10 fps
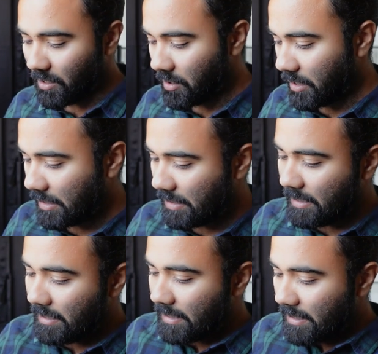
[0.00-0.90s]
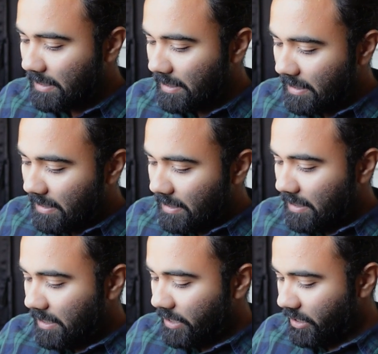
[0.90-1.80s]
Okay,
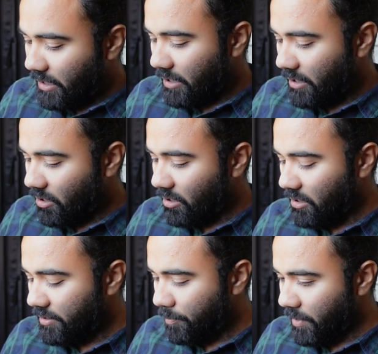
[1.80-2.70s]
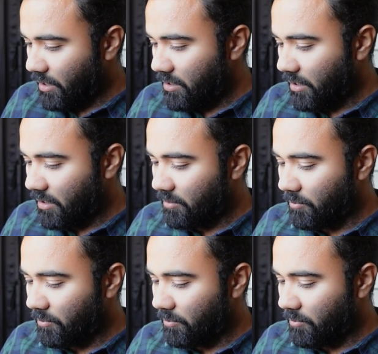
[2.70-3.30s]
Here on this page, RC